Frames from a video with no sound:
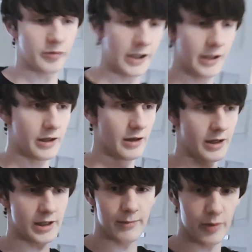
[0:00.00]
breeding
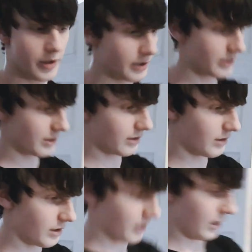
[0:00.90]
at some point
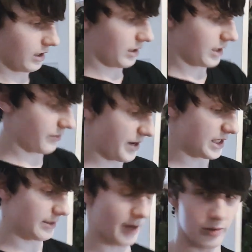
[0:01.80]
he
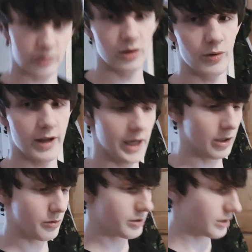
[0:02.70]
weighs about two
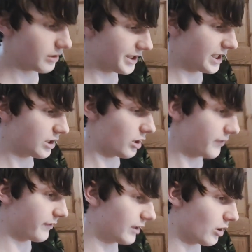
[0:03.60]
kilos. He's not
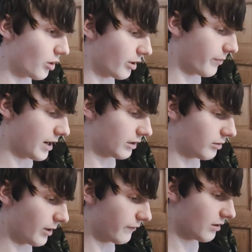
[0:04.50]
very long compared
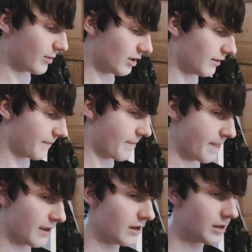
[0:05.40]
to my female,
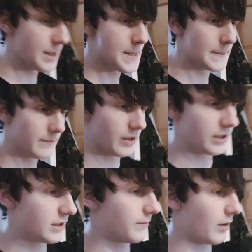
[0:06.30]
but
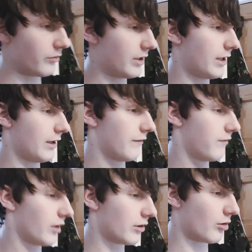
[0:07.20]
he's about nearly
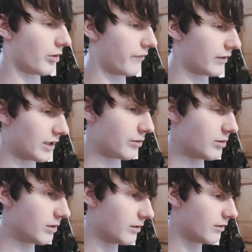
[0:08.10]
fully grown, I think now.
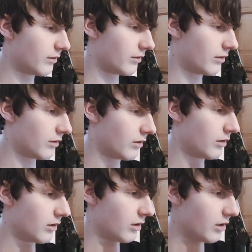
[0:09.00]

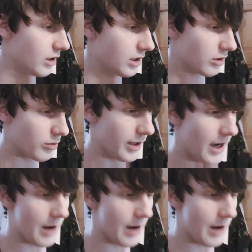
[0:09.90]
He's quite a